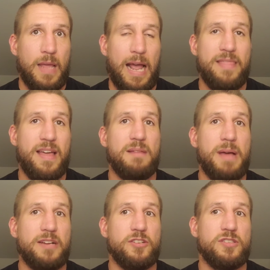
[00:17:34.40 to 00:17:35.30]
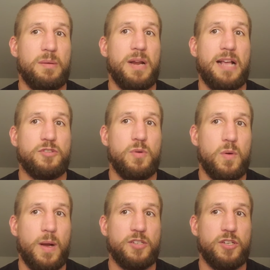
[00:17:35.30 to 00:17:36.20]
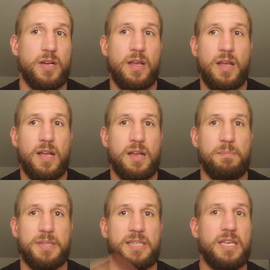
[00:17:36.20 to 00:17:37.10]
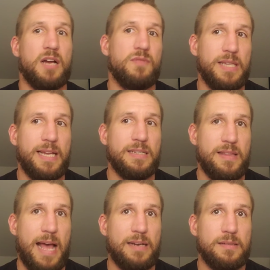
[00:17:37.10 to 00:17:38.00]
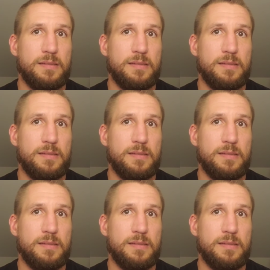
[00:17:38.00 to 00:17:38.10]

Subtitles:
And then imagine someone asks you a question completely unrelated to that.